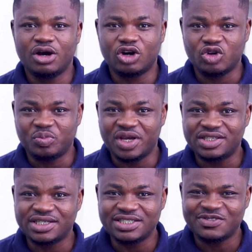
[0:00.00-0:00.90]

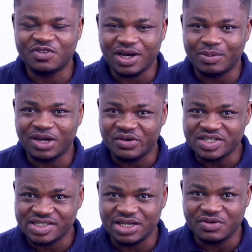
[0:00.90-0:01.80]
occupations vocabulary
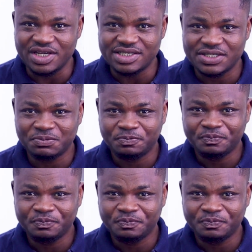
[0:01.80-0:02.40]
series.